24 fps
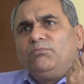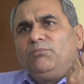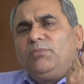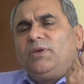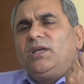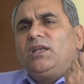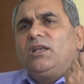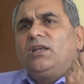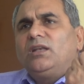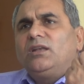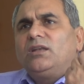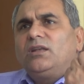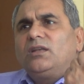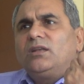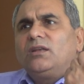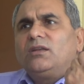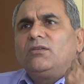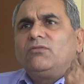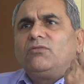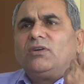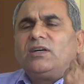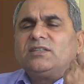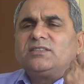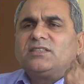mill
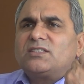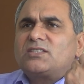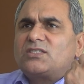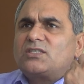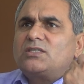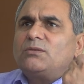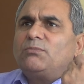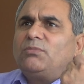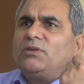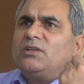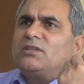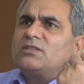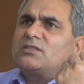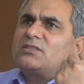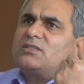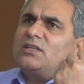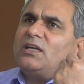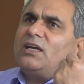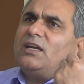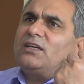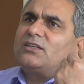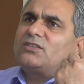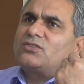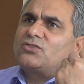was established at